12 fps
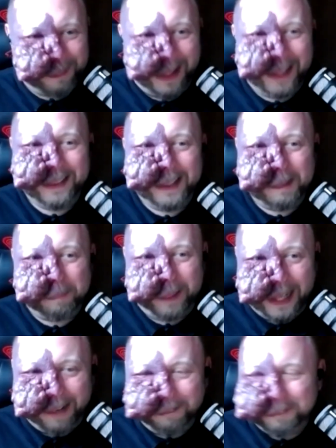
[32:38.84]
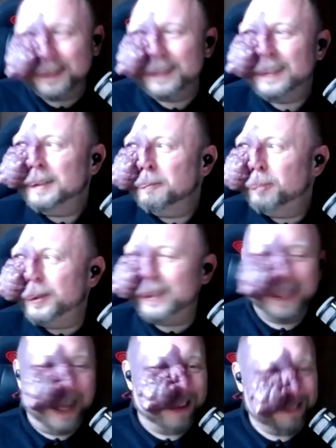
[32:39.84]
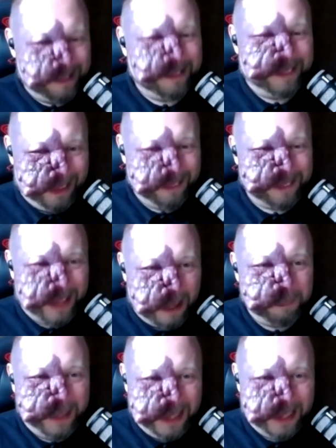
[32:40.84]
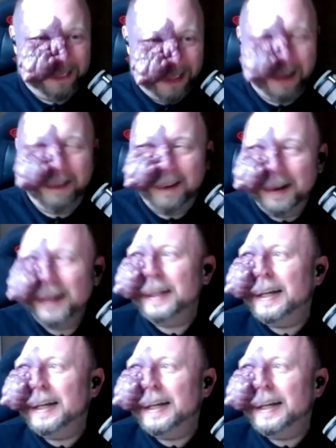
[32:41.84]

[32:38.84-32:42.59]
mind deep enough, pretty nasty things can be in there.